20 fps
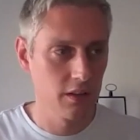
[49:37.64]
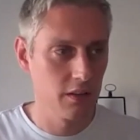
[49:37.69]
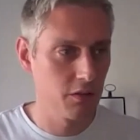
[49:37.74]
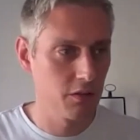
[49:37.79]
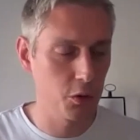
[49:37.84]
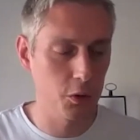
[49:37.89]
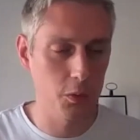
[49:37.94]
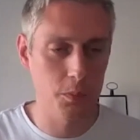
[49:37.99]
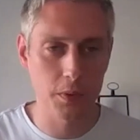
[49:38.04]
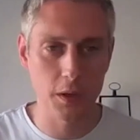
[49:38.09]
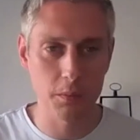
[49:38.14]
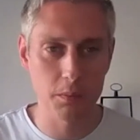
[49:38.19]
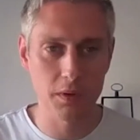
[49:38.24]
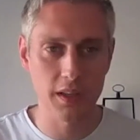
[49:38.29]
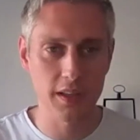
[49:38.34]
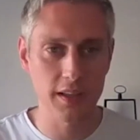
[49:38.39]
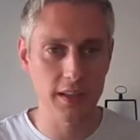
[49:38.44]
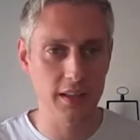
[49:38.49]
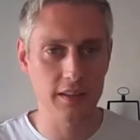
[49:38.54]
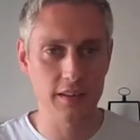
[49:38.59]
Joe
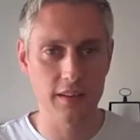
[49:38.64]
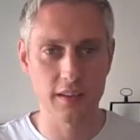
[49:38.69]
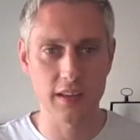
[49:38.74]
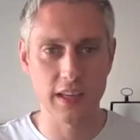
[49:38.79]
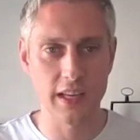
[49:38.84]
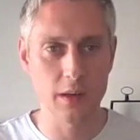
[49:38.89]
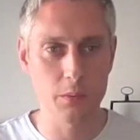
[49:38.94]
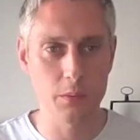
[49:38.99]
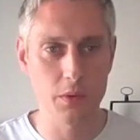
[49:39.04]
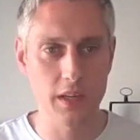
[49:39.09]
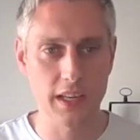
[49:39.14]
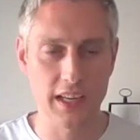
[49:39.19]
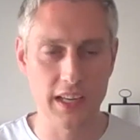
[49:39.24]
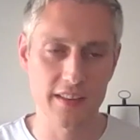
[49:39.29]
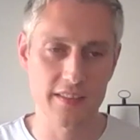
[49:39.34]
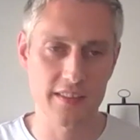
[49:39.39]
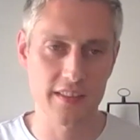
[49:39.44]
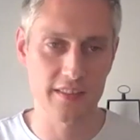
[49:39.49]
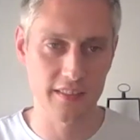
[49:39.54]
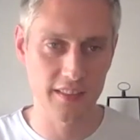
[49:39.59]
Public, anyone I
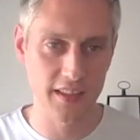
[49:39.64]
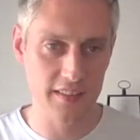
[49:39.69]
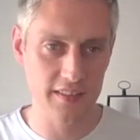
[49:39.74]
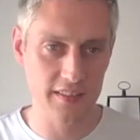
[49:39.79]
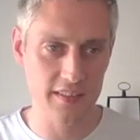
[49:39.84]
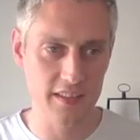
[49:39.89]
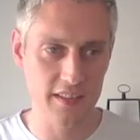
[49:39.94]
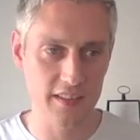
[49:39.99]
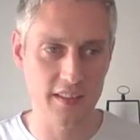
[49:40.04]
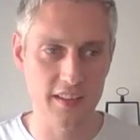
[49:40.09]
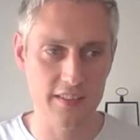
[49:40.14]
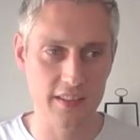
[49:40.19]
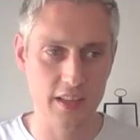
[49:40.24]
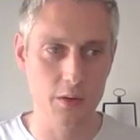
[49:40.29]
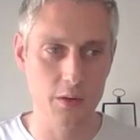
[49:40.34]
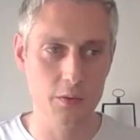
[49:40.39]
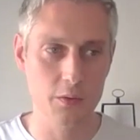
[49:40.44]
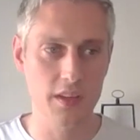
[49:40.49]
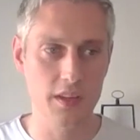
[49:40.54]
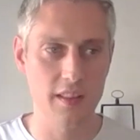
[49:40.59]
guess that's listening to this,
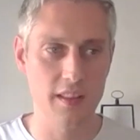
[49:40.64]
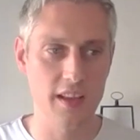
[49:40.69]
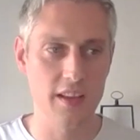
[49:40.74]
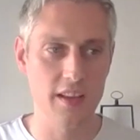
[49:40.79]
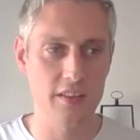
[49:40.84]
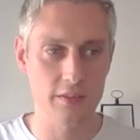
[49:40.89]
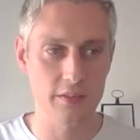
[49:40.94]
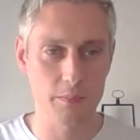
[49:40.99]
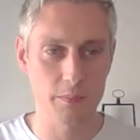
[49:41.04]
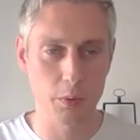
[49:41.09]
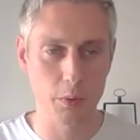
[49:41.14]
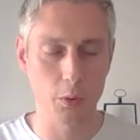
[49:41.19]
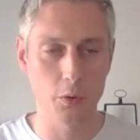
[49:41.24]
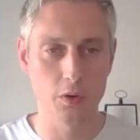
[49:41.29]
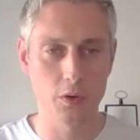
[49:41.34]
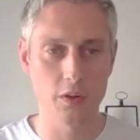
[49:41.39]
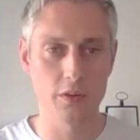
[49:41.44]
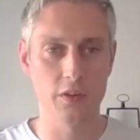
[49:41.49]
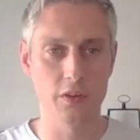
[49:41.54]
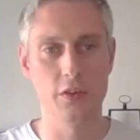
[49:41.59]
how can they
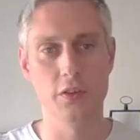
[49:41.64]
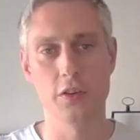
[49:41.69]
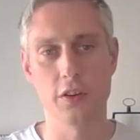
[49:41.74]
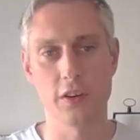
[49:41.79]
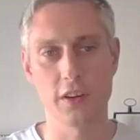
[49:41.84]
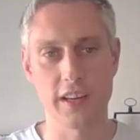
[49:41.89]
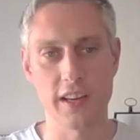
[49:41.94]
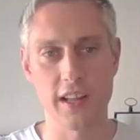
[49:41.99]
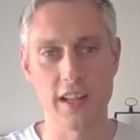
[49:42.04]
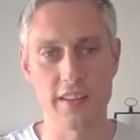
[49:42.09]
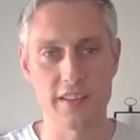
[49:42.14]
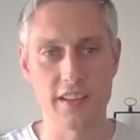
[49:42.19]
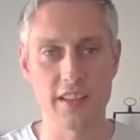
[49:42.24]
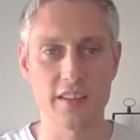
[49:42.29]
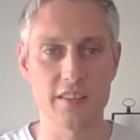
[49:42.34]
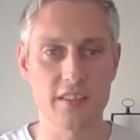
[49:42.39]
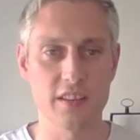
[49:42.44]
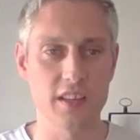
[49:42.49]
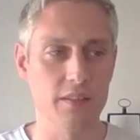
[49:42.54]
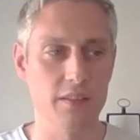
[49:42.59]
support your
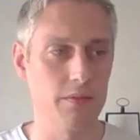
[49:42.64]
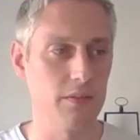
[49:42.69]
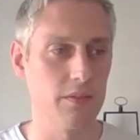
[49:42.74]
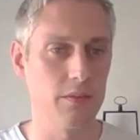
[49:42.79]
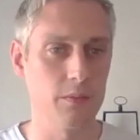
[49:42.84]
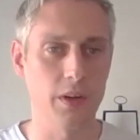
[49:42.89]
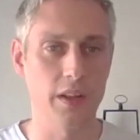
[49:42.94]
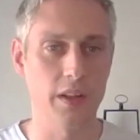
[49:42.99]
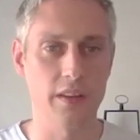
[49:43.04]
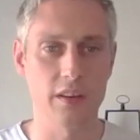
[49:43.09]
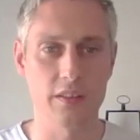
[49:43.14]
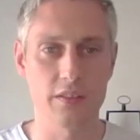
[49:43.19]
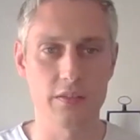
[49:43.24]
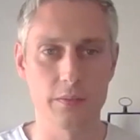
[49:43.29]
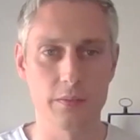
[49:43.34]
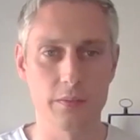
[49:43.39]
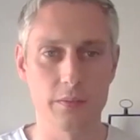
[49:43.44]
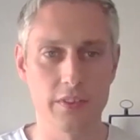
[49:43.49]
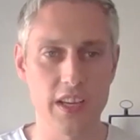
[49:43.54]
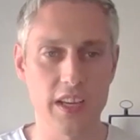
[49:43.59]
organisation, even whether it's
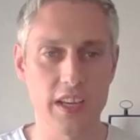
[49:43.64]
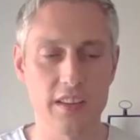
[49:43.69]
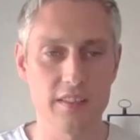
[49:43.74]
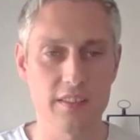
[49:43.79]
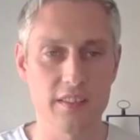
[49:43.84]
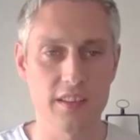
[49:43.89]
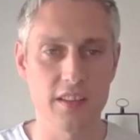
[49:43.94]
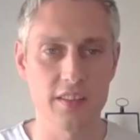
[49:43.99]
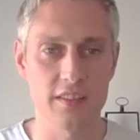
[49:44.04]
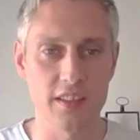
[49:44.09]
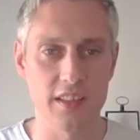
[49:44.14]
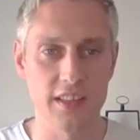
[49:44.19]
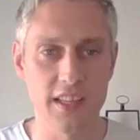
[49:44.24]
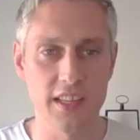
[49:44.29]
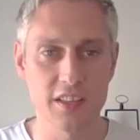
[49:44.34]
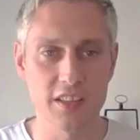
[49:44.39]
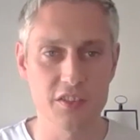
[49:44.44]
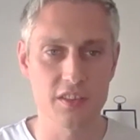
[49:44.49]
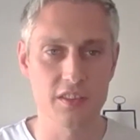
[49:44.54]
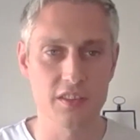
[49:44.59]
from vacancies,
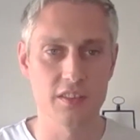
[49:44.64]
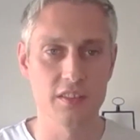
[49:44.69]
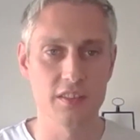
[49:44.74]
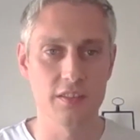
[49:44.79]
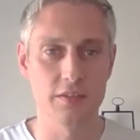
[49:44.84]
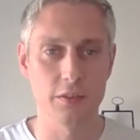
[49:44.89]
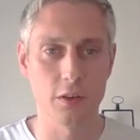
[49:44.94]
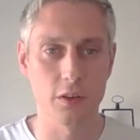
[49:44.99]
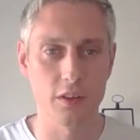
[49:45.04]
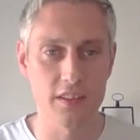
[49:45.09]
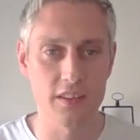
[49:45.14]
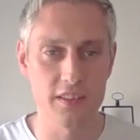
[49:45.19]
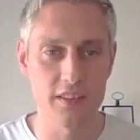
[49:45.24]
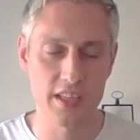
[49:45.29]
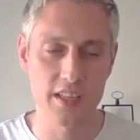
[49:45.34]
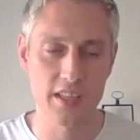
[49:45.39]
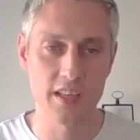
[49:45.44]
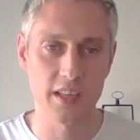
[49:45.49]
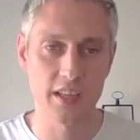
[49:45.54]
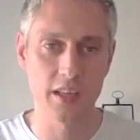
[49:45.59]
donations,
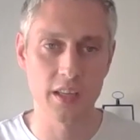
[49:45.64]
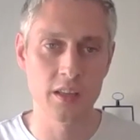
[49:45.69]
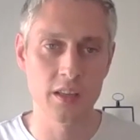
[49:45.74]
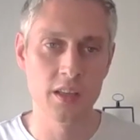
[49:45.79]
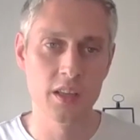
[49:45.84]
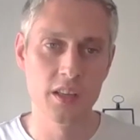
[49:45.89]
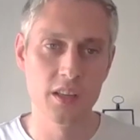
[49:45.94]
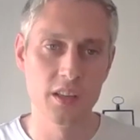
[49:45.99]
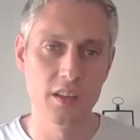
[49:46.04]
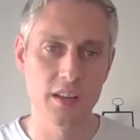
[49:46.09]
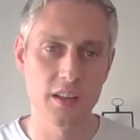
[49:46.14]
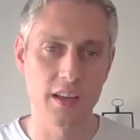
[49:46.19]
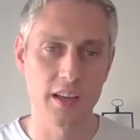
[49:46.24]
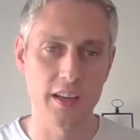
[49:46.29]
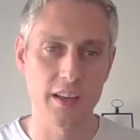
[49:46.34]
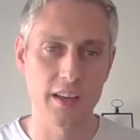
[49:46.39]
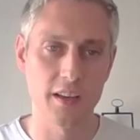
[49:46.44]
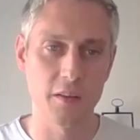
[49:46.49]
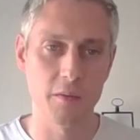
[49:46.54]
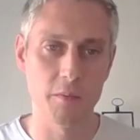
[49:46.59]
volunteering?
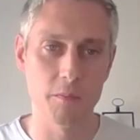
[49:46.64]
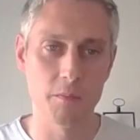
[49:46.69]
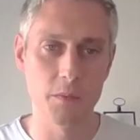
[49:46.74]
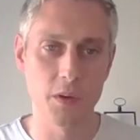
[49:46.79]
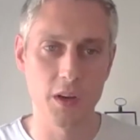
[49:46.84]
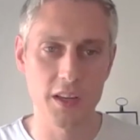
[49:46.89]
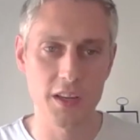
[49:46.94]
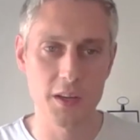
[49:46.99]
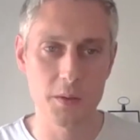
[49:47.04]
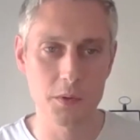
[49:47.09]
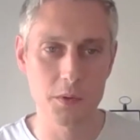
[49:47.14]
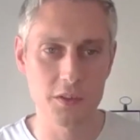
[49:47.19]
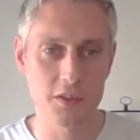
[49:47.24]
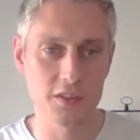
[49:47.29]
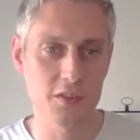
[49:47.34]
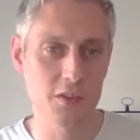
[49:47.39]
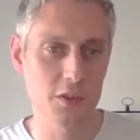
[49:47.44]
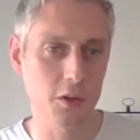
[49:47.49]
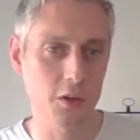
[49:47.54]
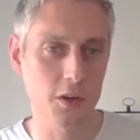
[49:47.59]
Are you able to
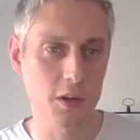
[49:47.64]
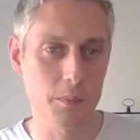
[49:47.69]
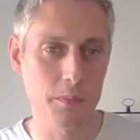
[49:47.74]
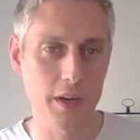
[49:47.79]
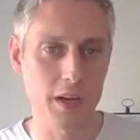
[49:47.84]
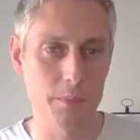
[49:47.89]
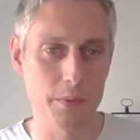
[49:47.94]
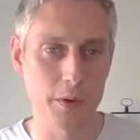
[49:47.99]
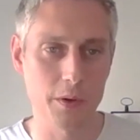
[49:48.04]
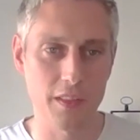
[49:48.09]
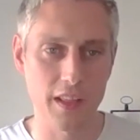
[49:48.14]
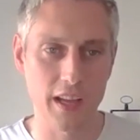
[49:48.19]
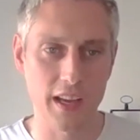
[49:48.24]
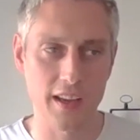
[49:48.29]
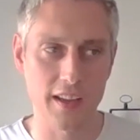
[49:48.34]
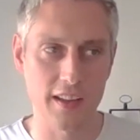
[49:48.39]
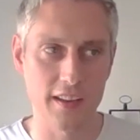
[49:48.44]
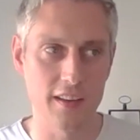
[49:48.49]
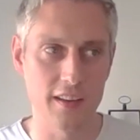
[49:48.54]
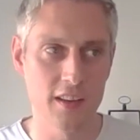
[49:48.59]
just talk a bit about
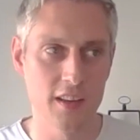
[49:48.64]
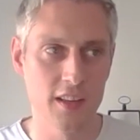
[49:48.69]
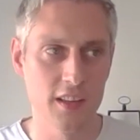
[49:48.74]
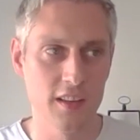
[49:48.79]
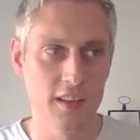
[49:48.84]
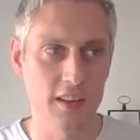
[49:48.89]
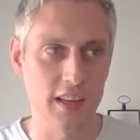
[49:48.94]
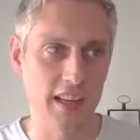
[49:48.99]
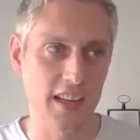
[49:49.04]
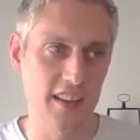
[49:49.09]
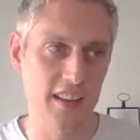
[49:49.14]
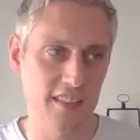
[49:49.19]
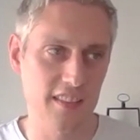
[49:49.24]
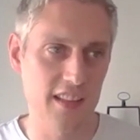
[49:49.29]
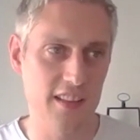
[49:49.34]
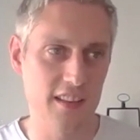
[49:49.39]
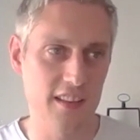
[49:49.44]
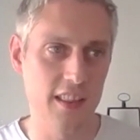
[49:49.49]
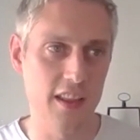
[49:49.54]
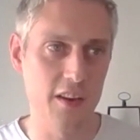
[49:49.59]
that, and I guess
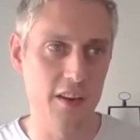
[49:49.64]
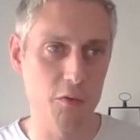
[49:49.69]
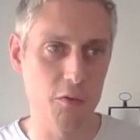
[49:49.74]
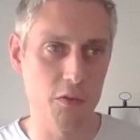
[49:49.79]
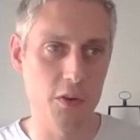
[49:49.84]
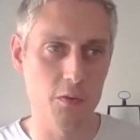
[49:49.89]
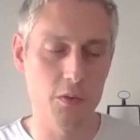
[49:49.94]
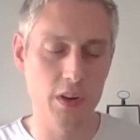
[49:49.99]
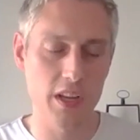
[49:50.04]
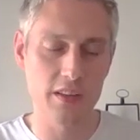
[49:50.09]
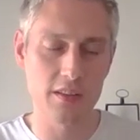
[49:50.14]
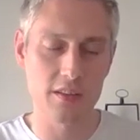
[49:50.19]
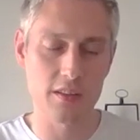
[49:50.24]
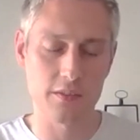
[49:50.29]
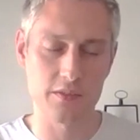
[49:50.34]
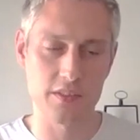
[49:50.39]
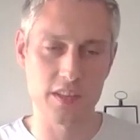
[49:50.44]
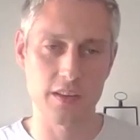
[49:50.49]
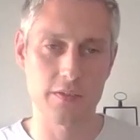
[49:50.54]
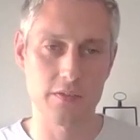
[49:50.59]
the range
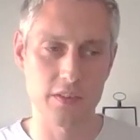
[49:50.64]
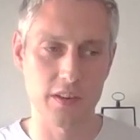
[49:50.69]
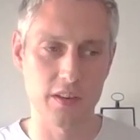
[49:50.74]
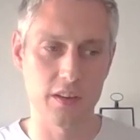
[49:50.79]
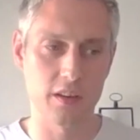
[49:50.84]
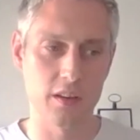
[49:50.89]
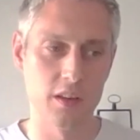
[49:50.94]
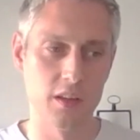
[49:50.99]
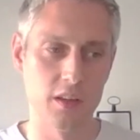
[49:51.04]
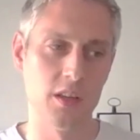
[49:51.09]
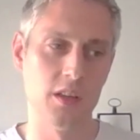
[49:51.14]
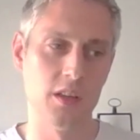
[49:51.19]
of different